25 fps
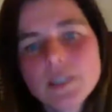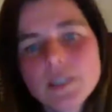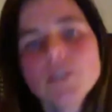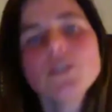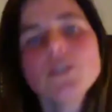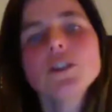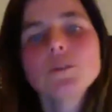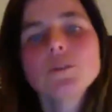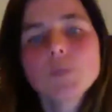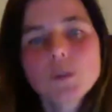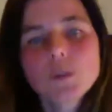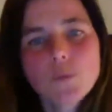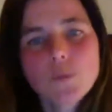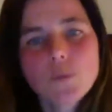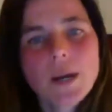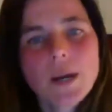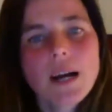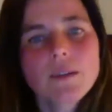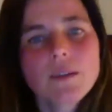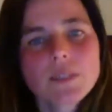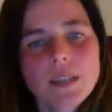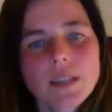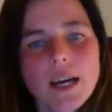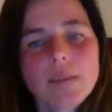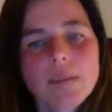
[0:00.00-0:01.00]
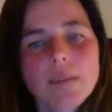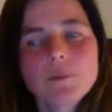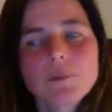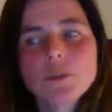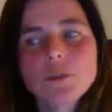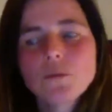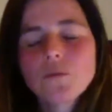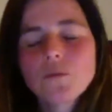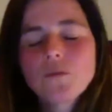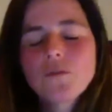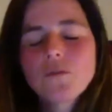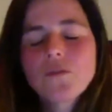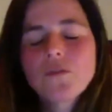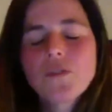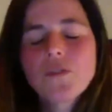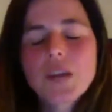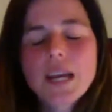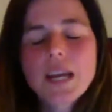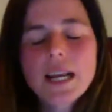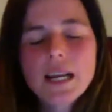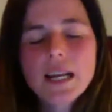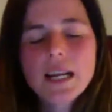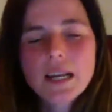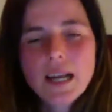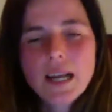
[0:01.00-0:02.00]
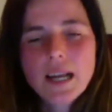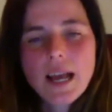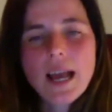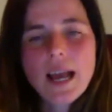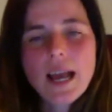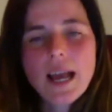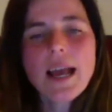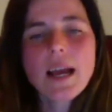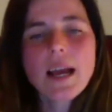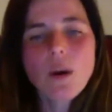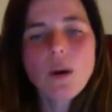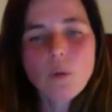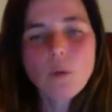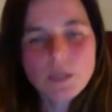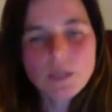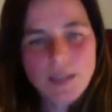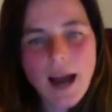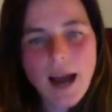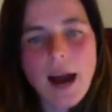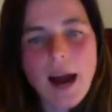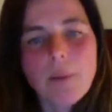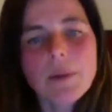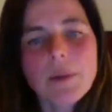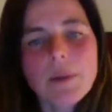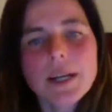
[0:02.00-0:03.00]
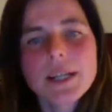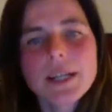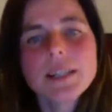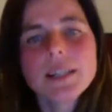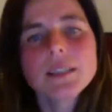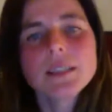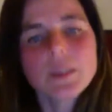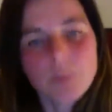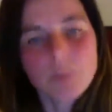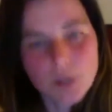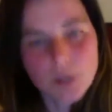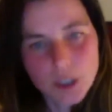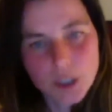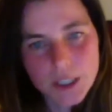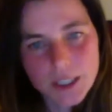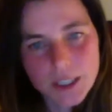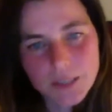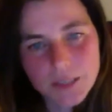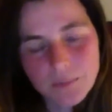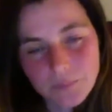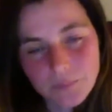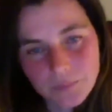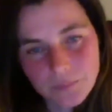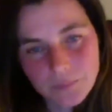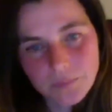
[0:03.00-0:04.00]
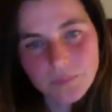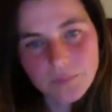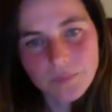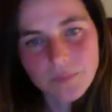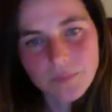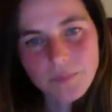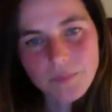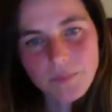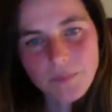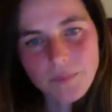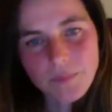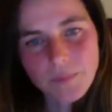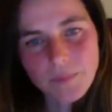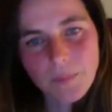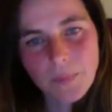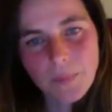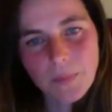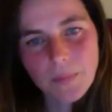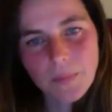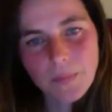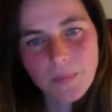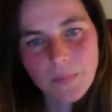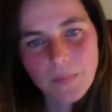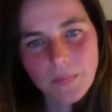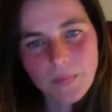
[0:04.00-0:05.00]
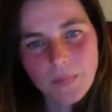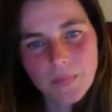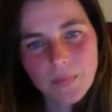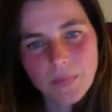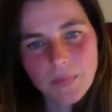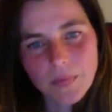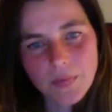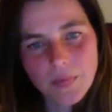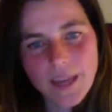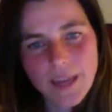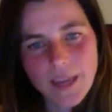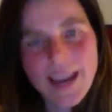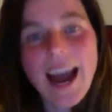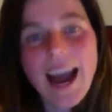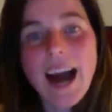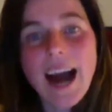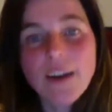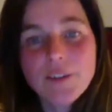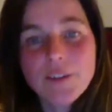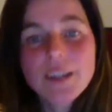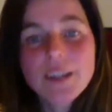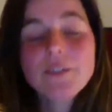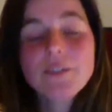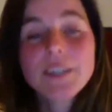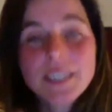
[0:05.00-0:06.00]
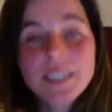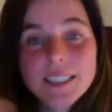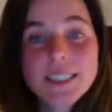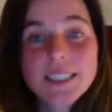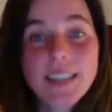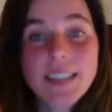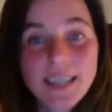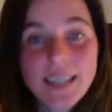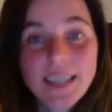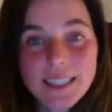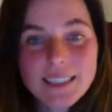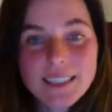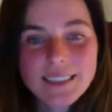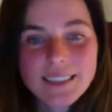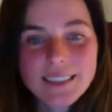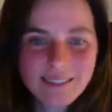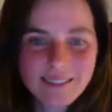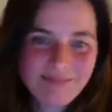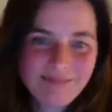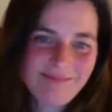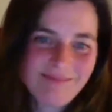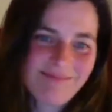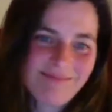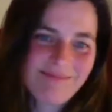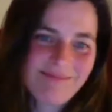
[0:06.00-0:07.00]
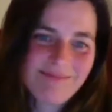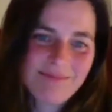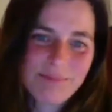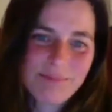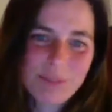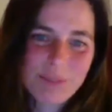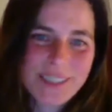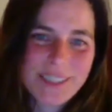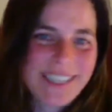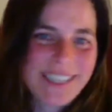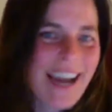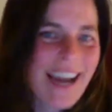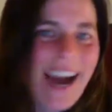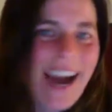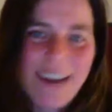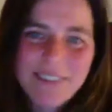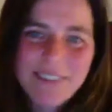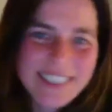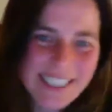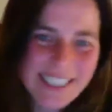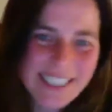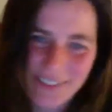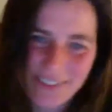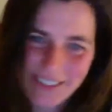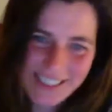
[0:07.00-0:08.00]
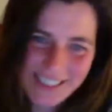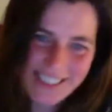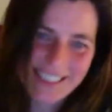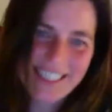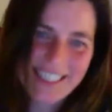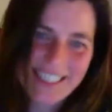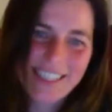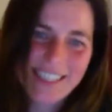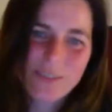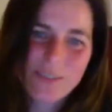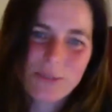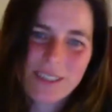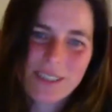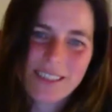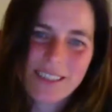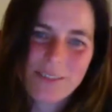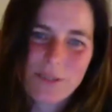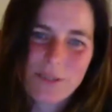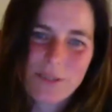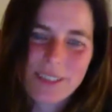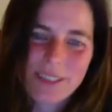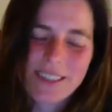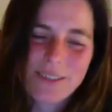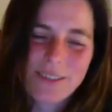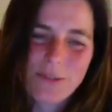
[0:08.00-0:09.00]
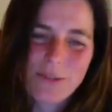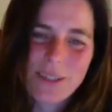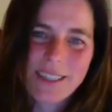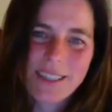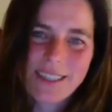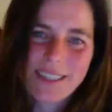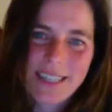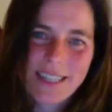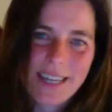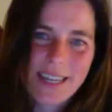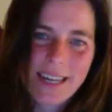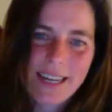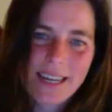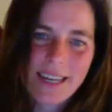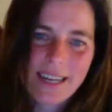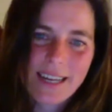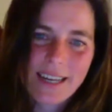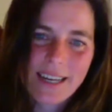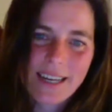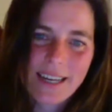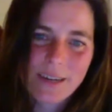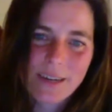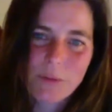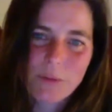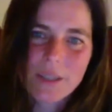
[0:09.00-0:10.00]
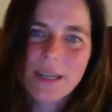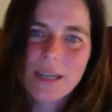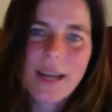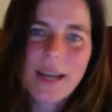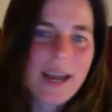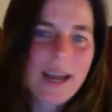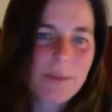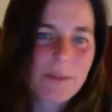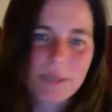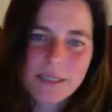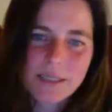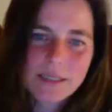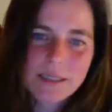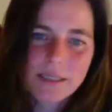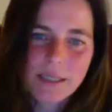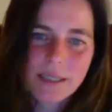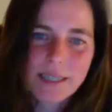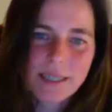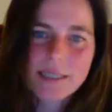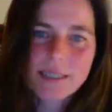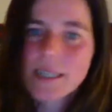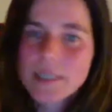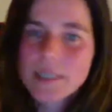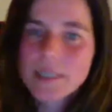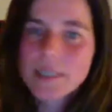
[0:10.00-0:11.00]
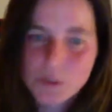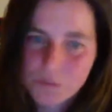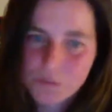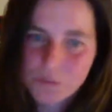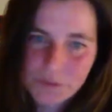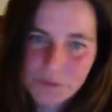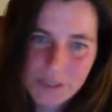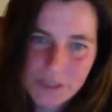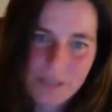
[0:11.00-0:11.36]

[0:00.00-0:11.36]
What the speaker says: but we have time to feel what's happening in the body. They have given us that, but they haven't given us that with climate catastrophe.